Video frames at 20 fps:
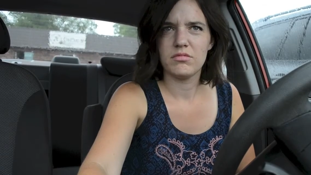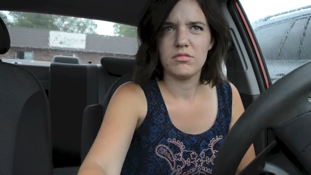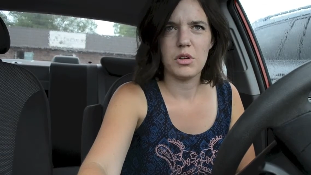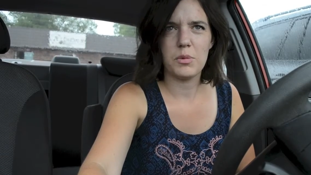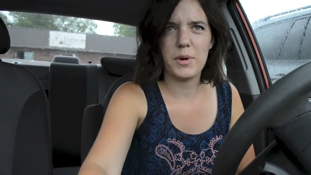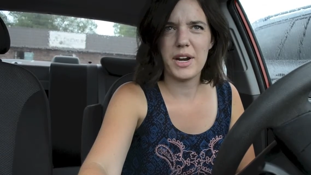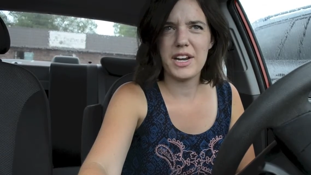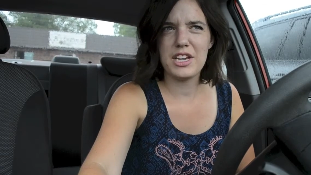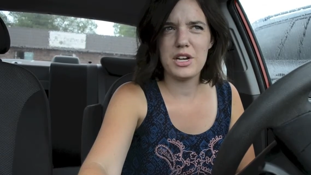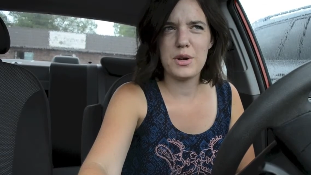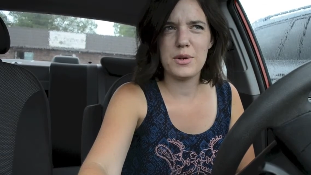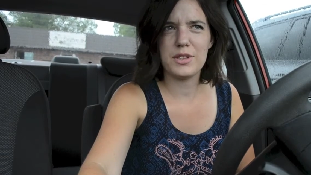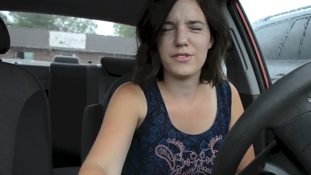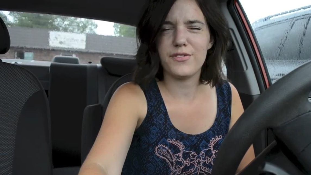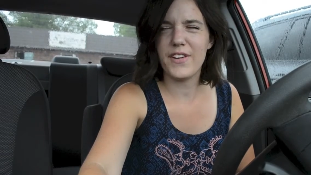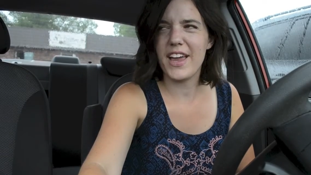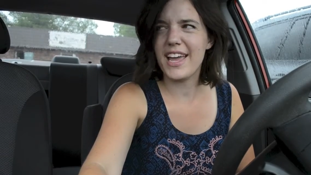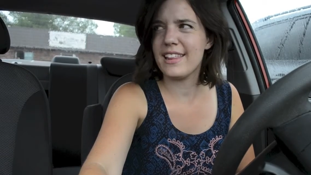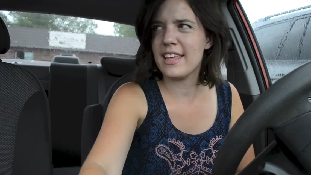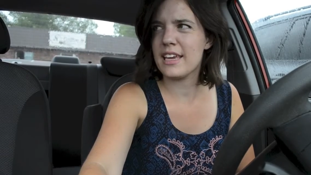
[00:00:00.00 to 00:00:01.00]
The radio is
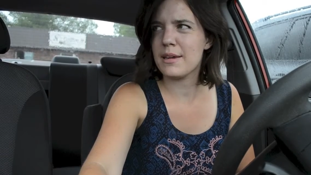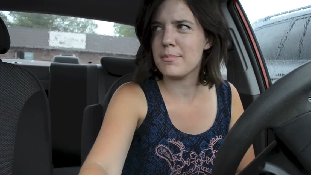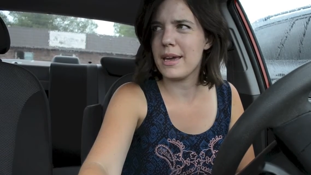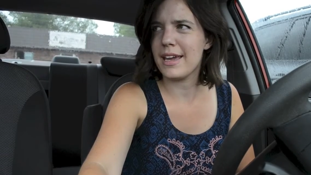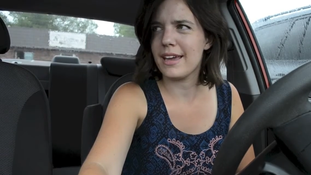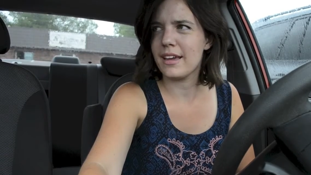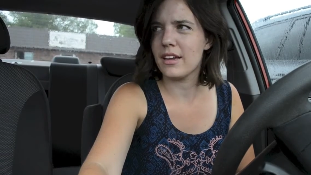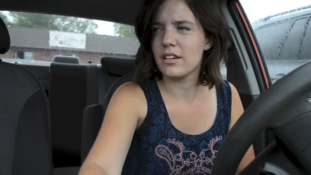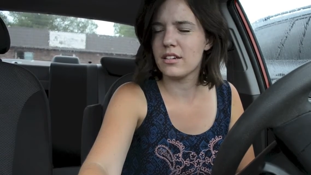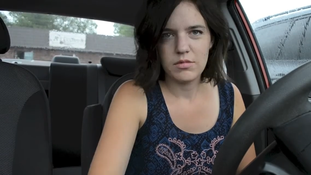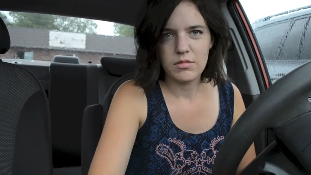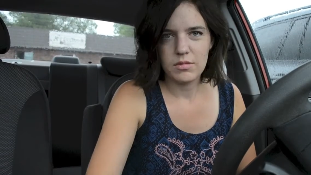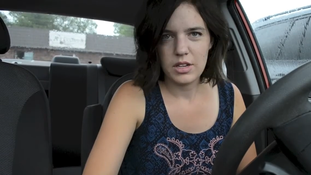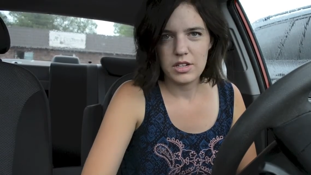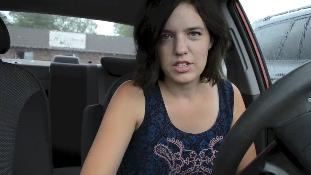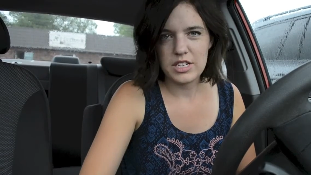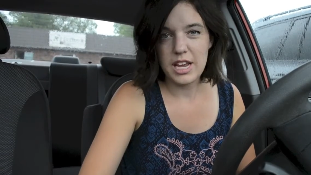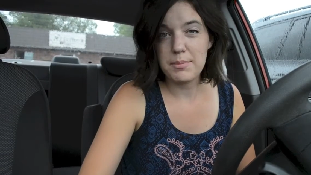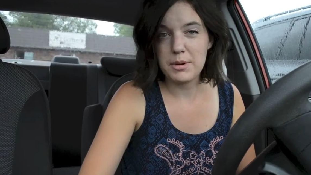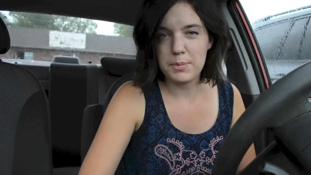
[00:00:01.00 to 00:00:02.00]
failing me.
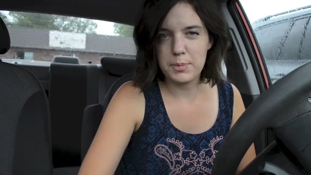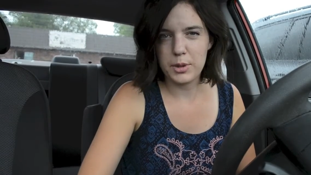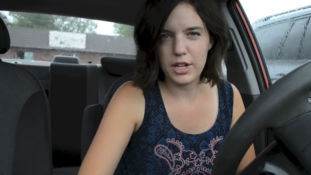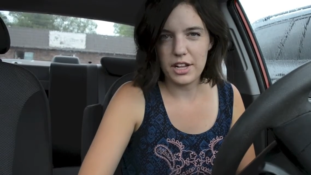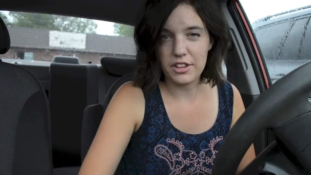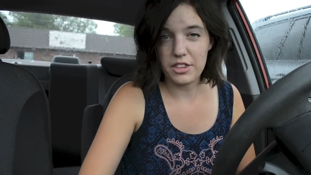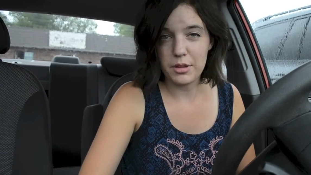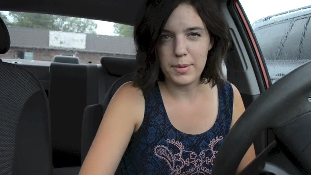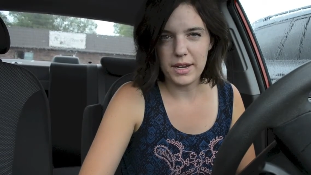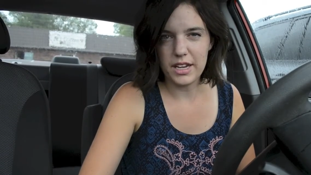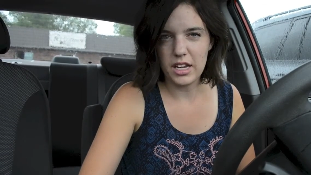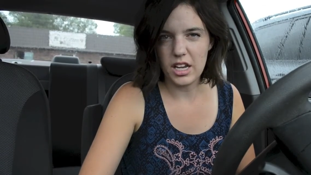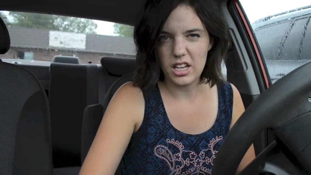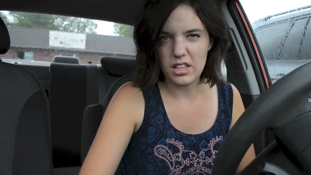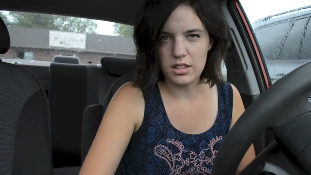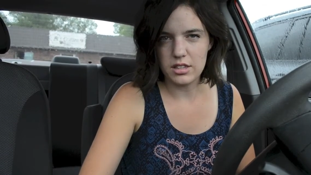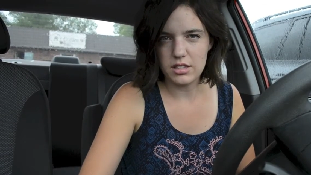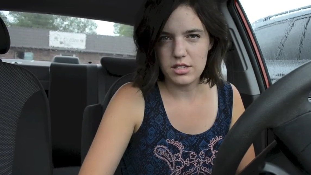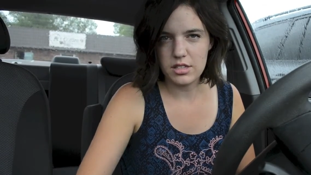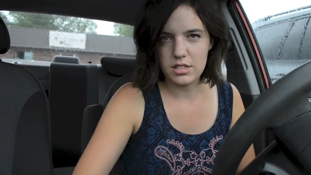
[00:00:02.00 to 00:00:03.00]
Time to pull out the big
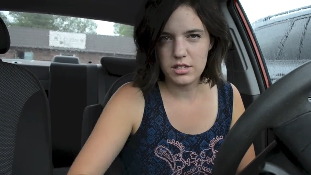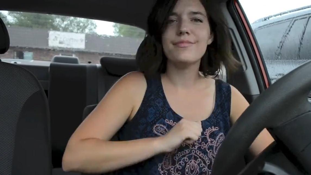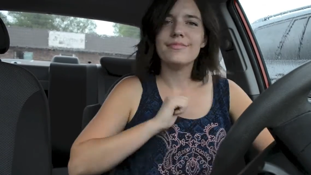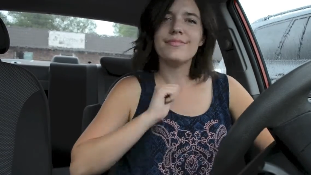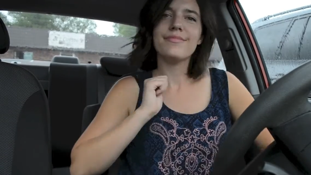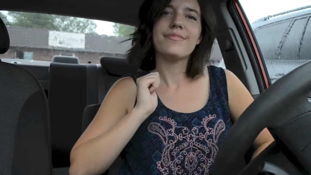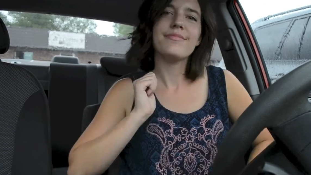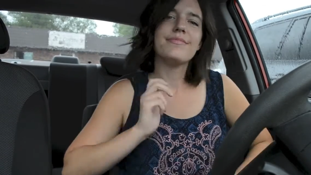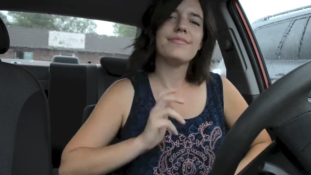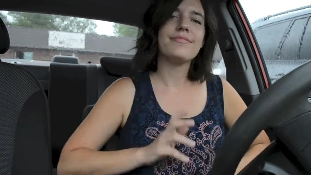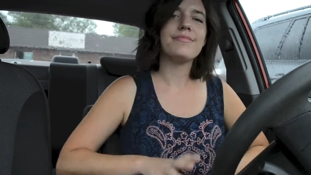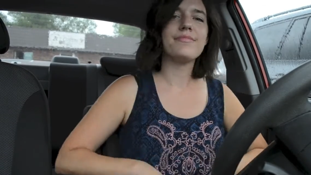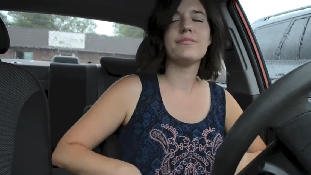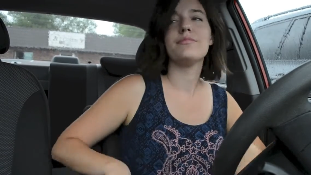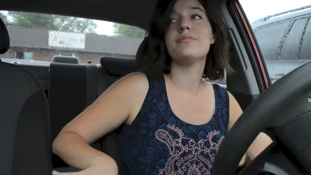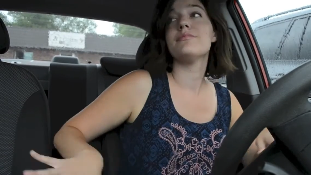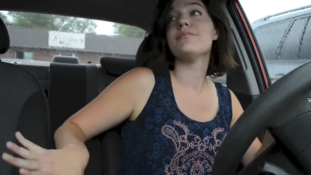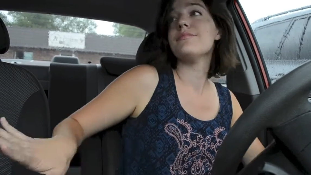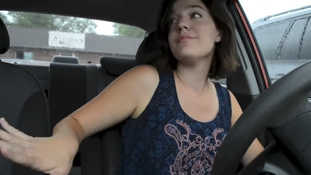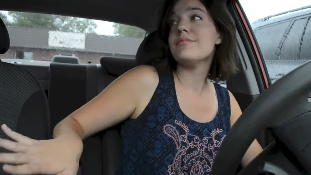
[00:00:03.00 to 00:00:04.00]
guns.
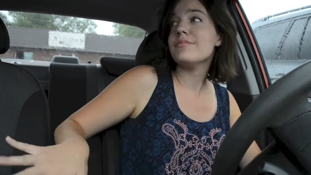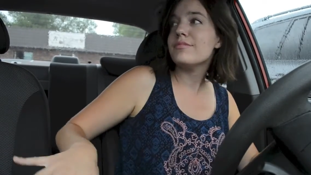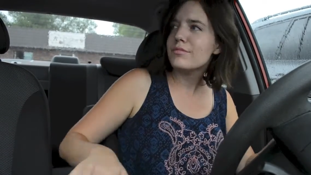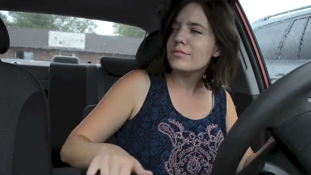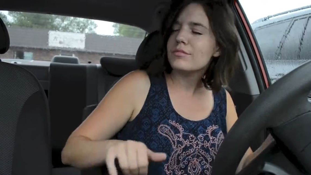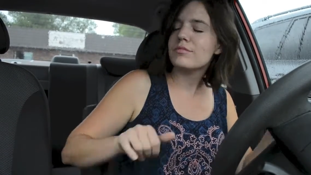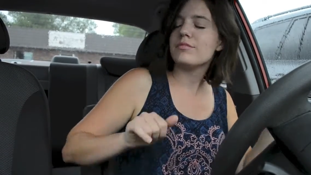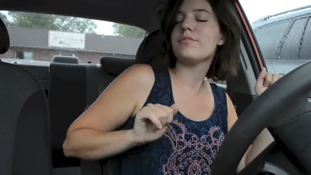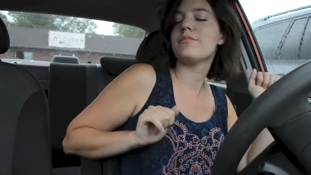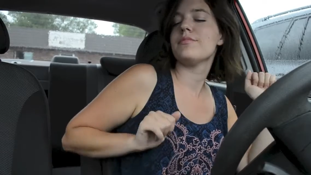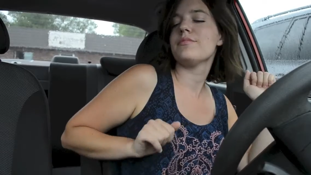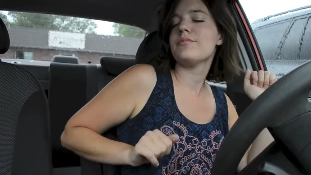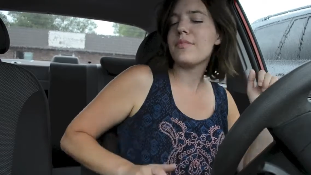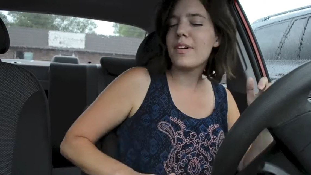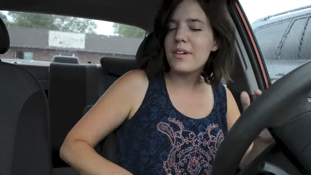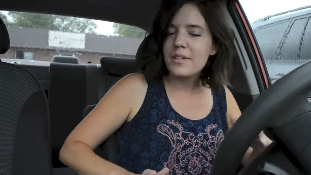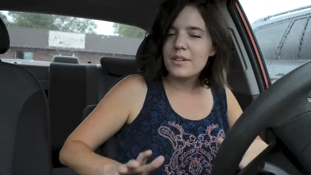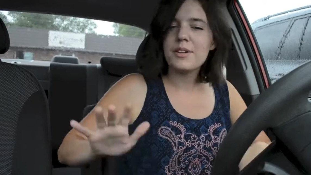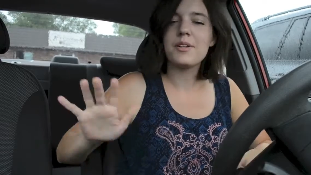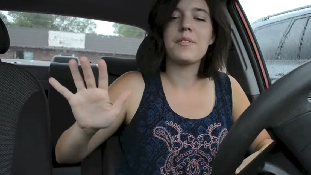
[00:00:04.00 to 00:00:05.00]
Hey,
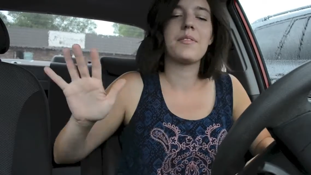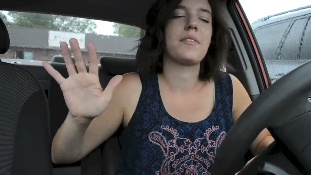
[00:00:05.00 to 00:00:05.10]
can